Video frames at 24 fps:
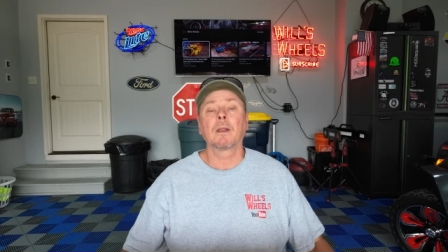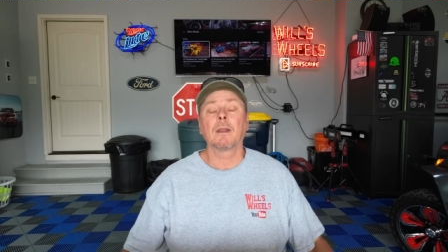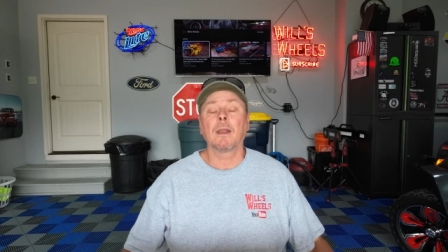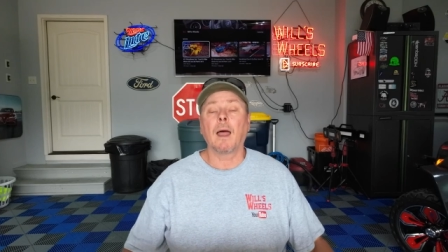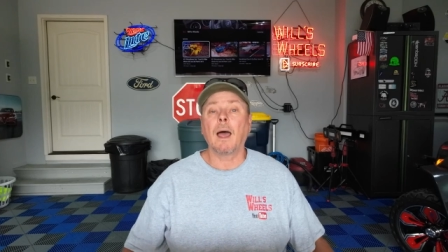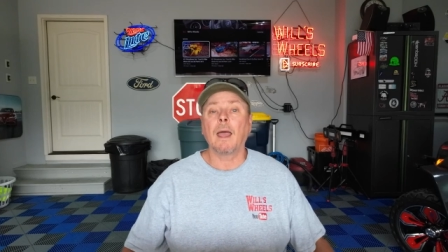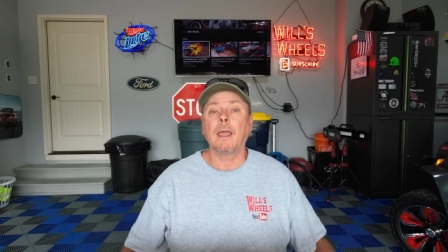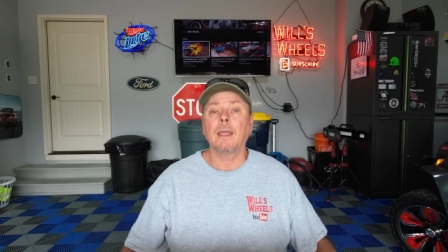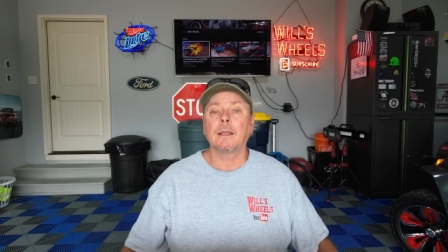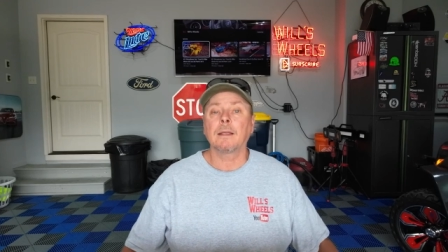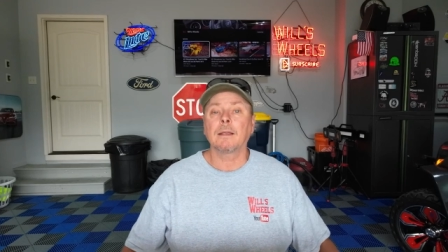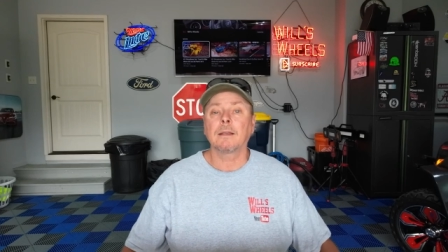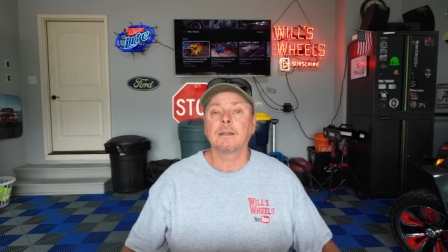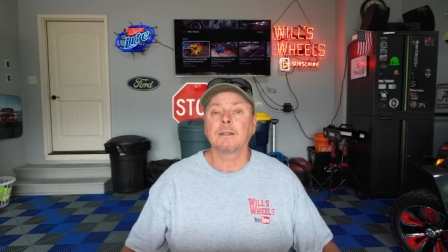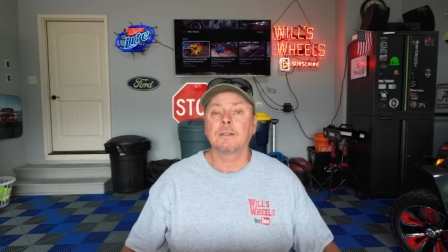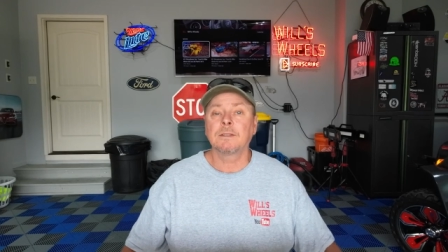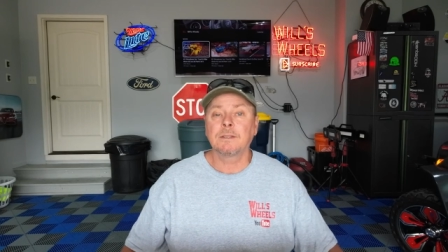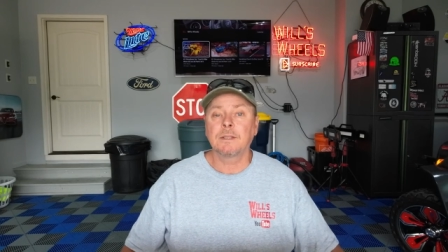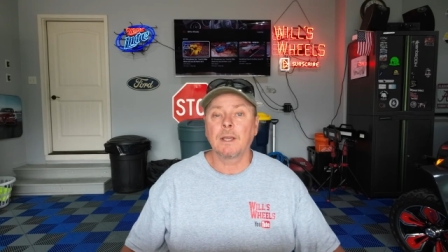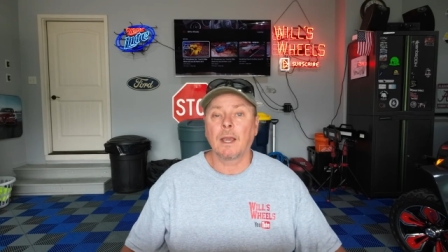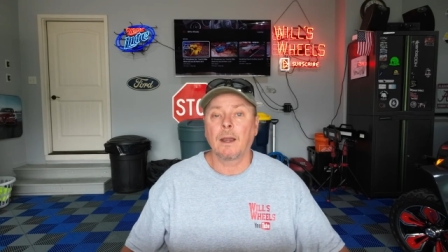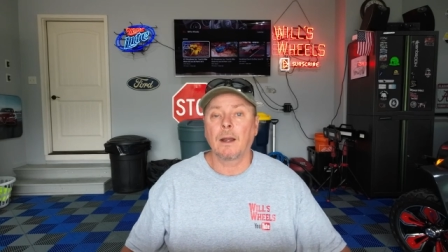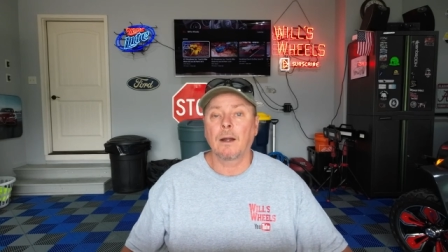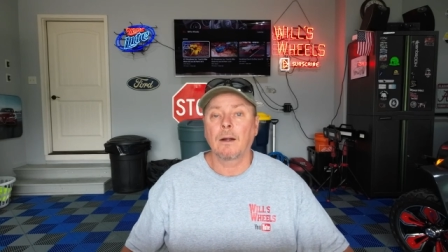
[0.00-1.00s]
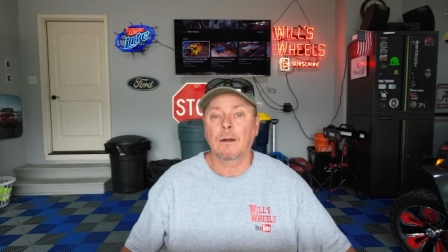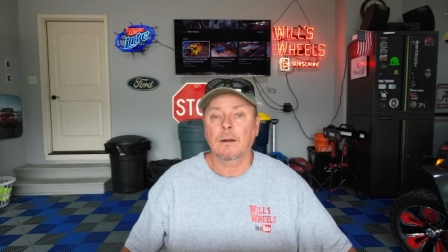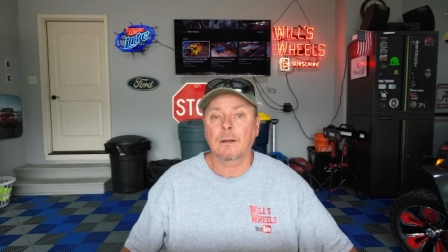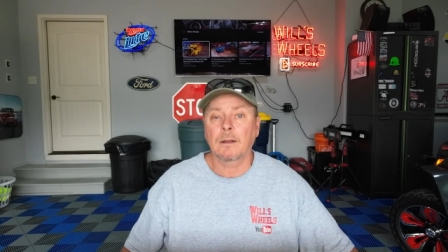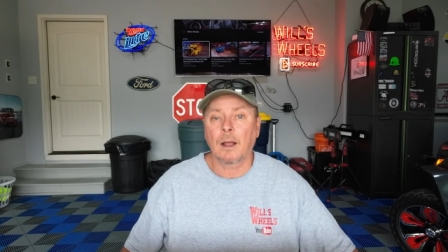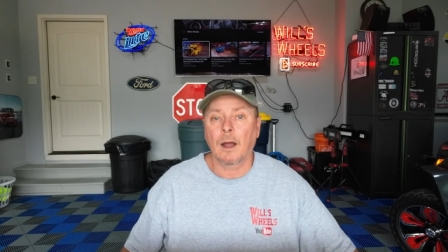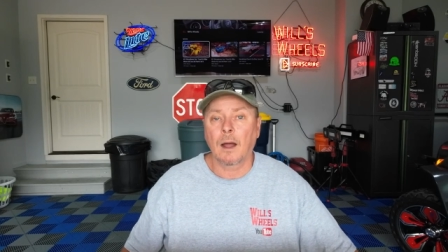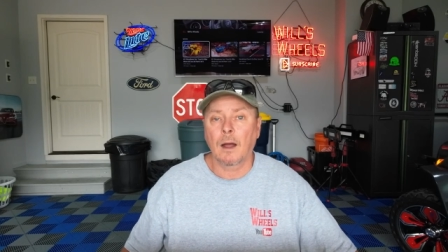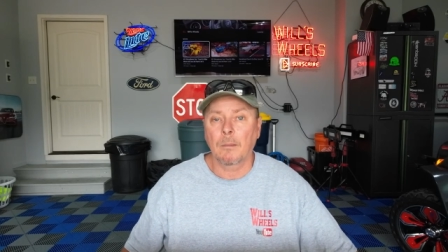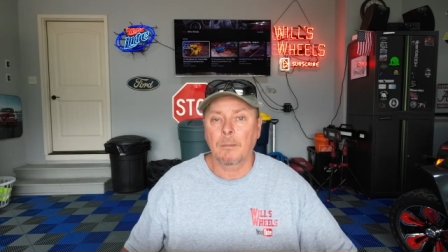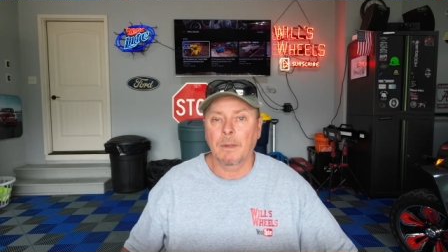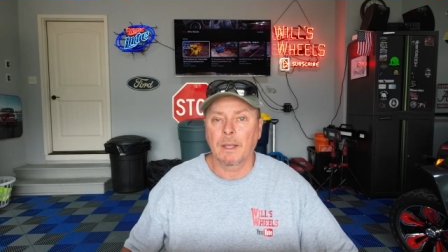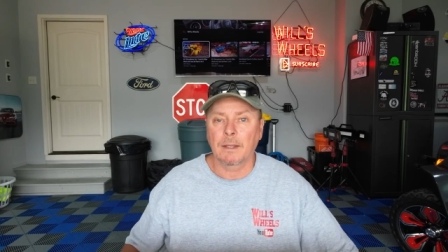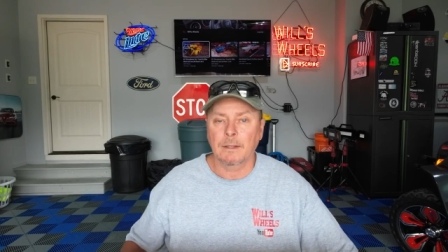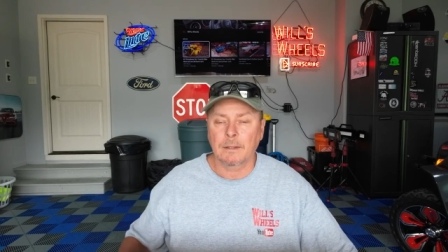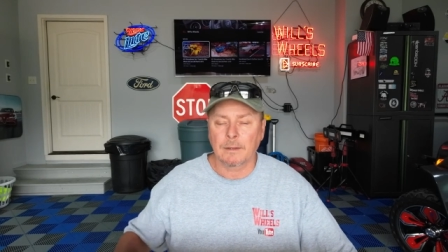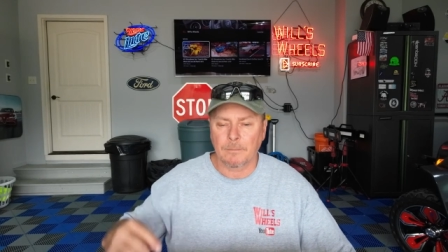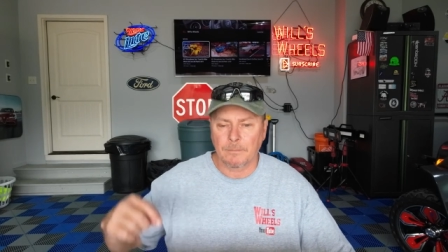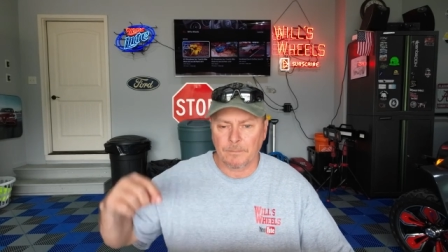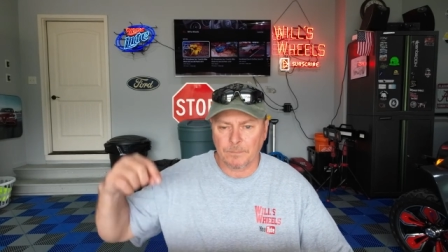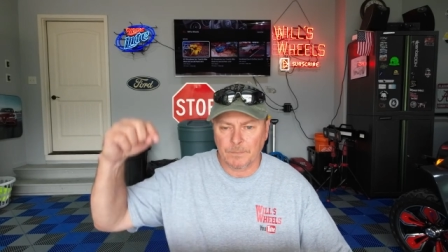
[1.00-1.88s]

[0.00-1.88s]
to like, share, comment,